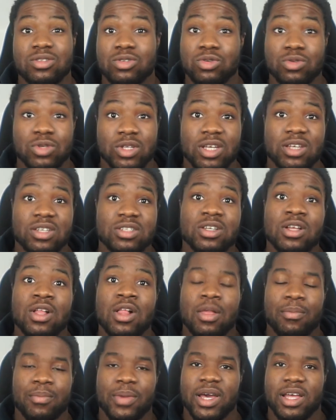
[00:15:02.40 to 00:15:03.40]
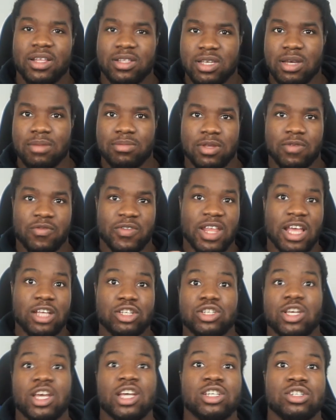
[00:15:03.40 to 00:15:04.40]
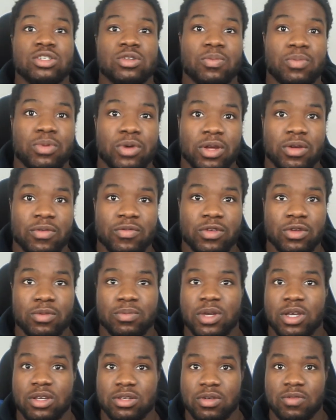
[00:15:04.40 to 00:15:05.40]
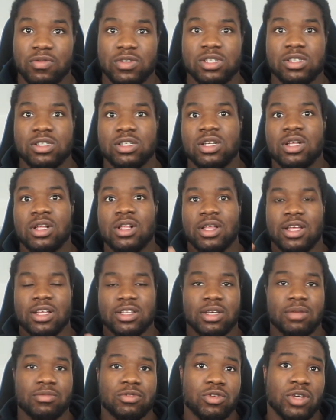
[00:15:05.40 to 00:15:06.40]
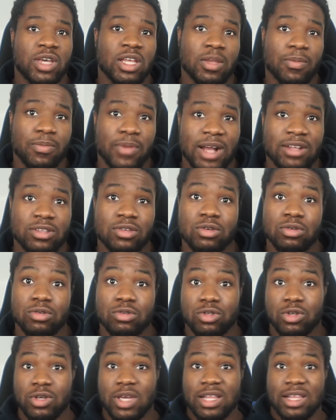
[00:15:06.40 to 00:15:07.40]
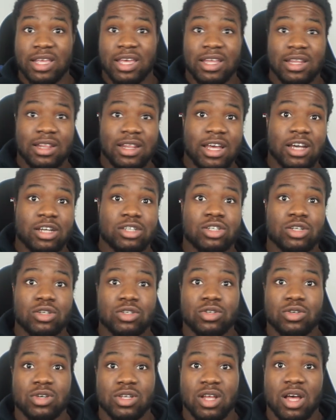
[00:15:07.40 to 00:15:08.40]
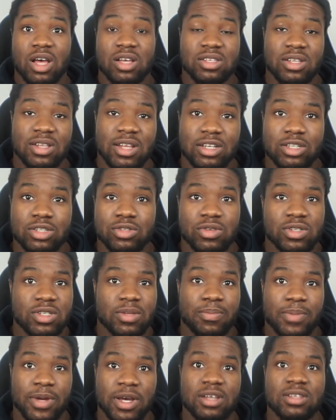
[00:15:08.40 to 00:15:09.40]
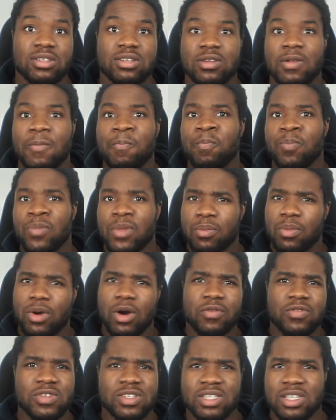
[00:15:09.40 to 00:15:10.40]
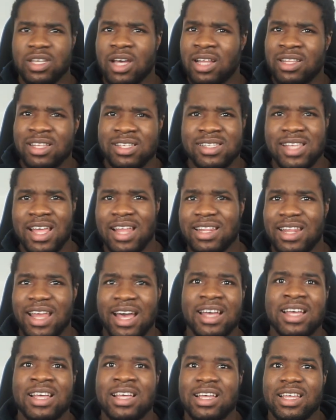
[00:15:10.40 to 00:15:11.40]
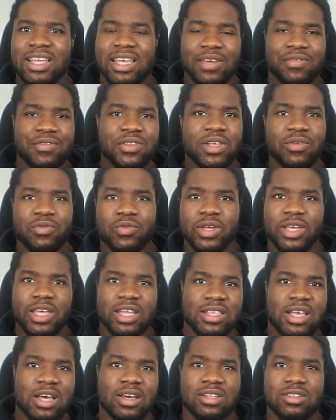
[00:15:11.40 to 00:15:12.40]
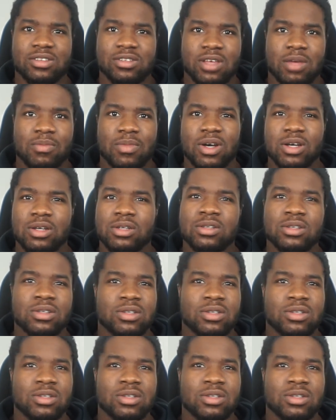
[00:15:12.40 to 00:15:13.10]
2 years. But in terms of an educational point of view, because obviously in terms you get the practicals, you get the in lecture, you can ask the lecturers in person, but obviously understand that even if we get out in summer,